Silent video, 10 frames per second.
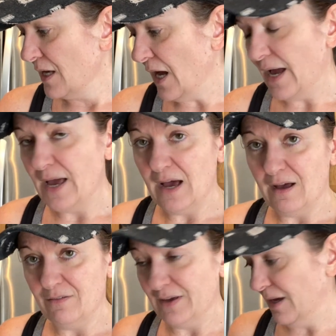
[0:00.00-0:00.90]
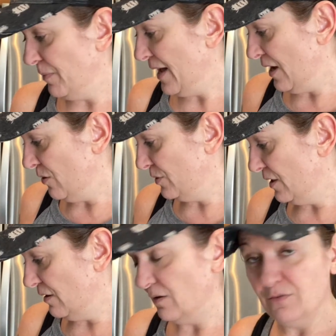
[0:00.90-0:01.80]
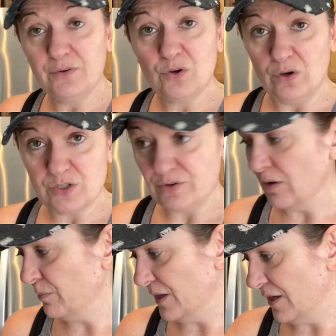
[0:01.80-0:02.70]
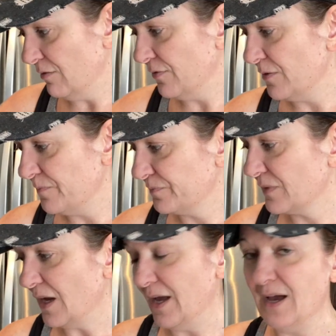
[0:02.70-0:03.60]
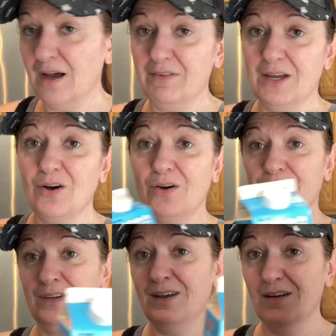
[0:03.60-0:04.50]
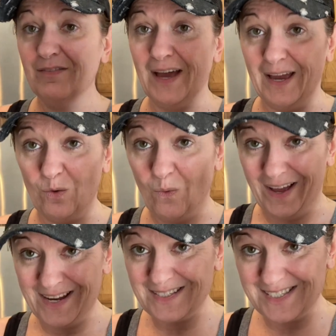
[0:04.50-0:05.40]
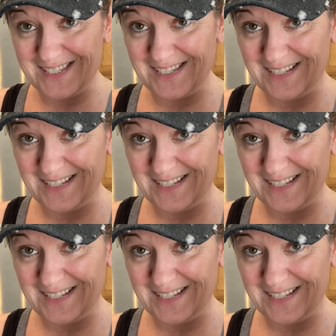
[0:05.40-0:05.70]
I have a pound of cooked ground beef. I have a carton of egg whites,